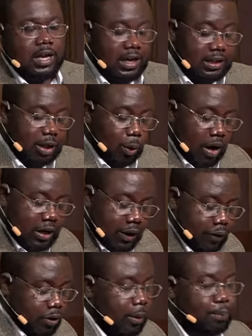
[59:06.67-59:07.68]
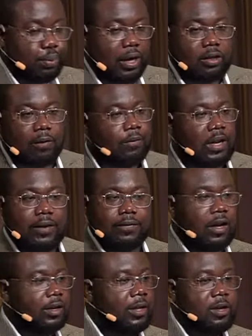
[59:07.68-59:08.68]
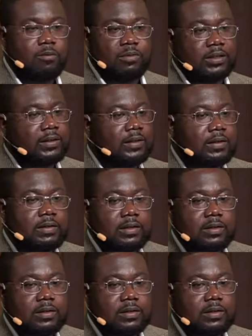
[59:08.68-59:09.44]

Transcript: He's the one giving you the breath of life, not humans.